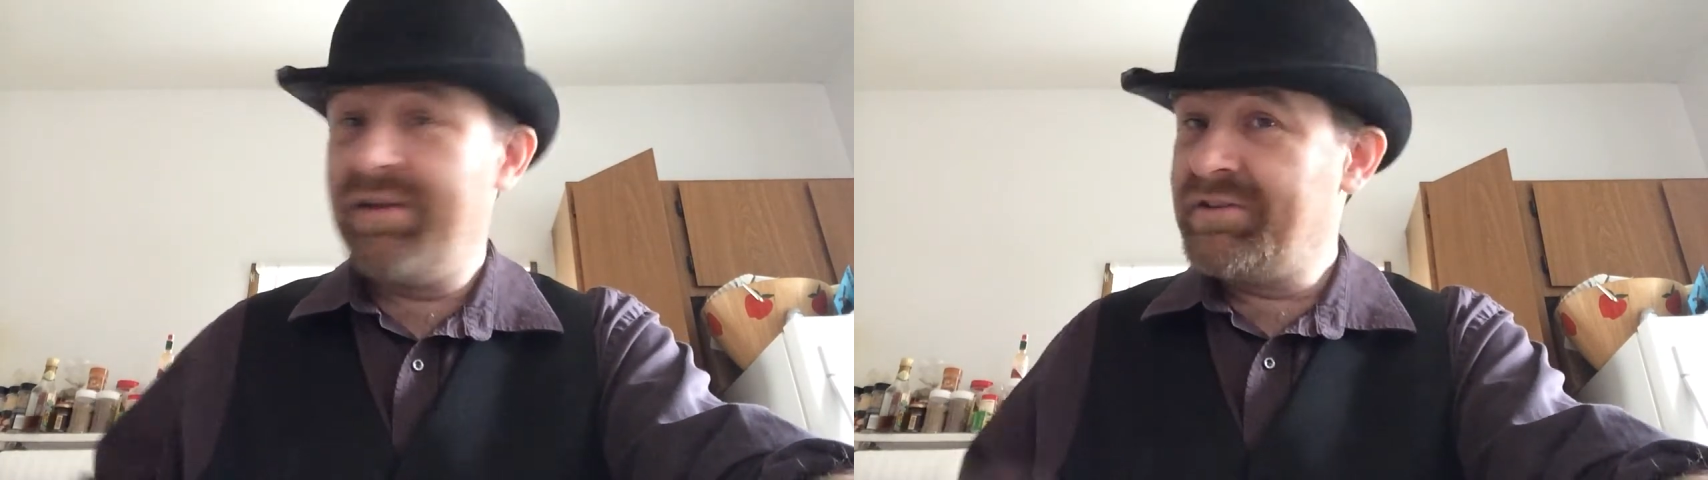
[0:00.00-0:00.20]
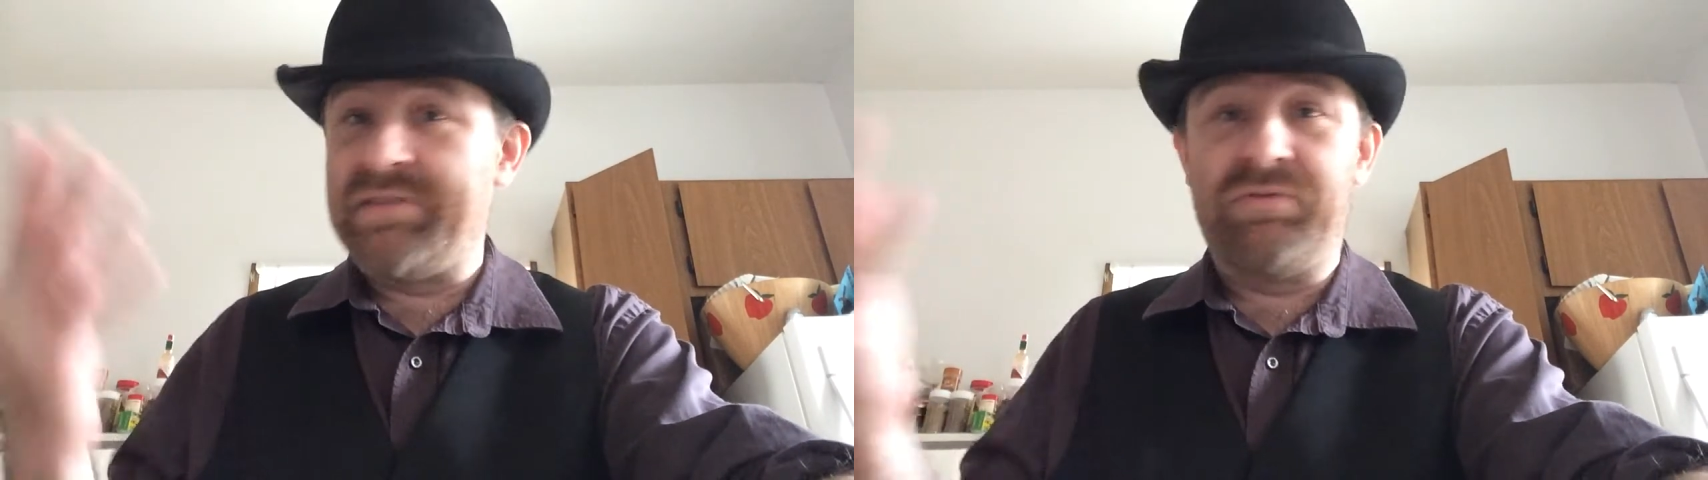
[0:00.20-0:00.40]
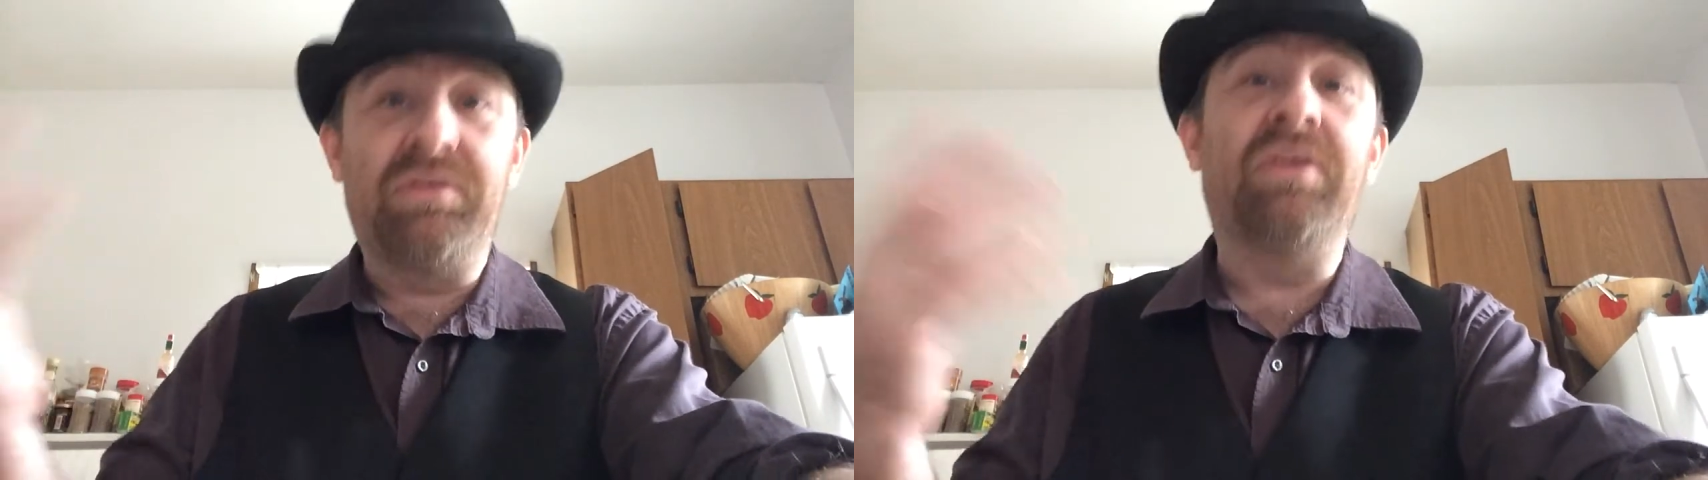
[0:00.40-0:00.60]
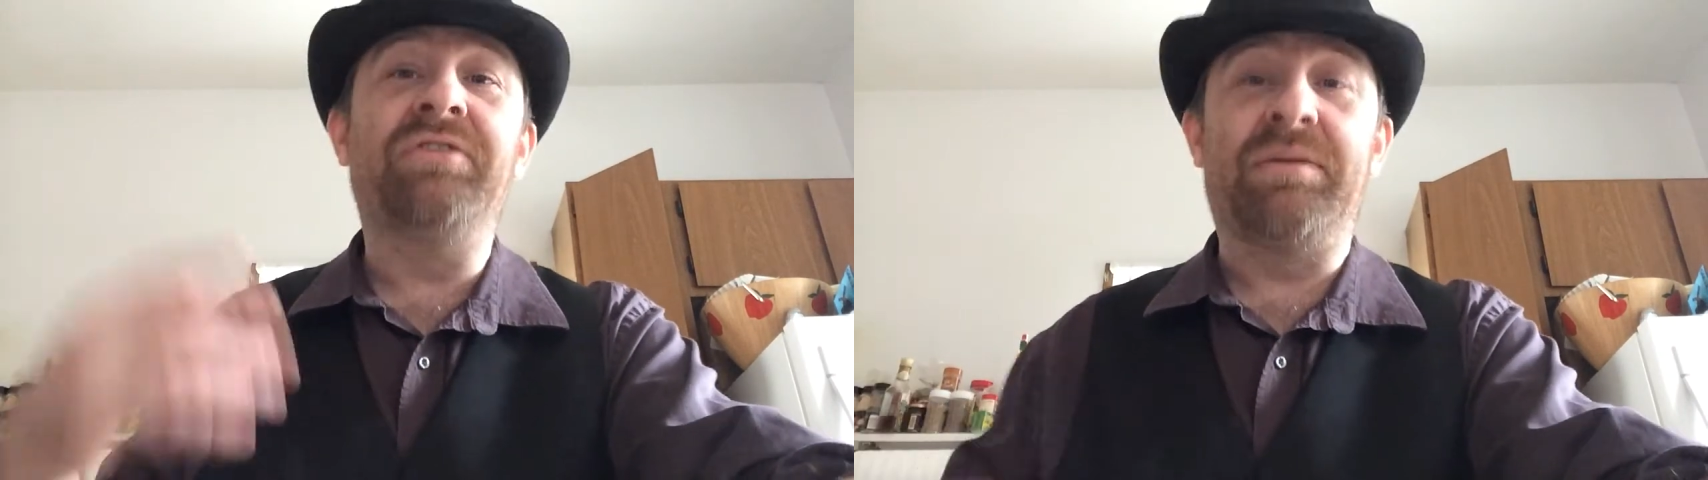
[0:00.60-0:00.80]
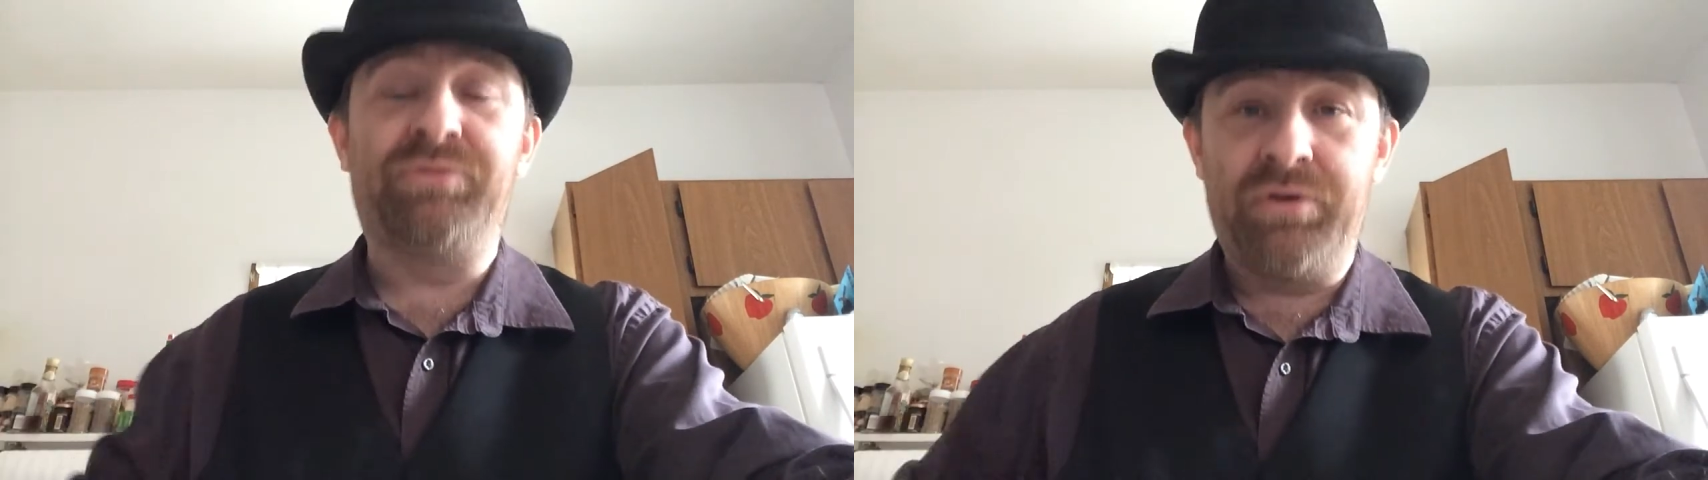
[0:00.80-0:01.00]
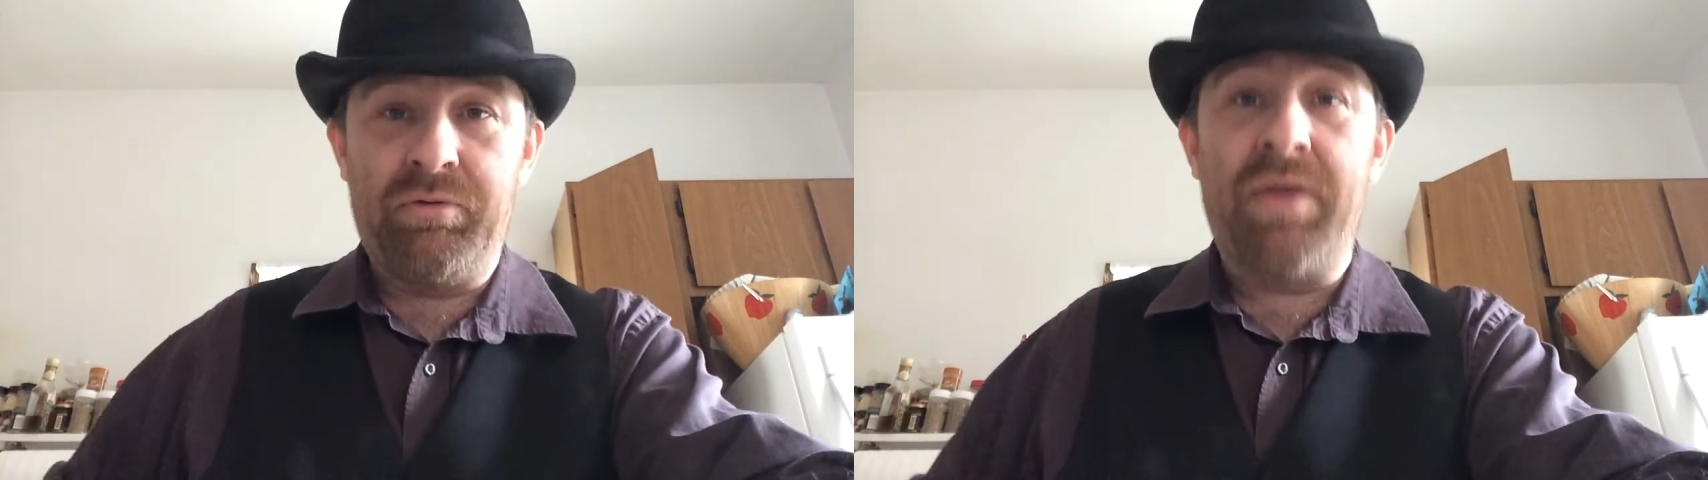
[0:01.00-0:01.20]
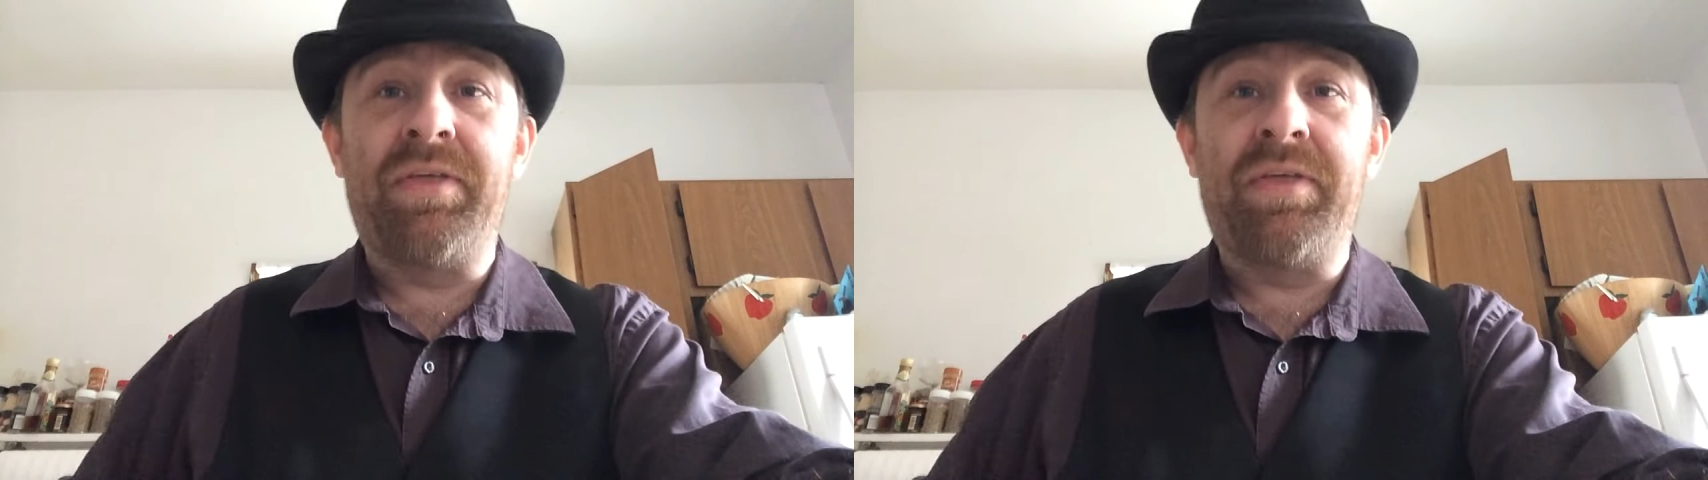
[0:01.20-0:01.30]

Stephen Totilo is absolutely right.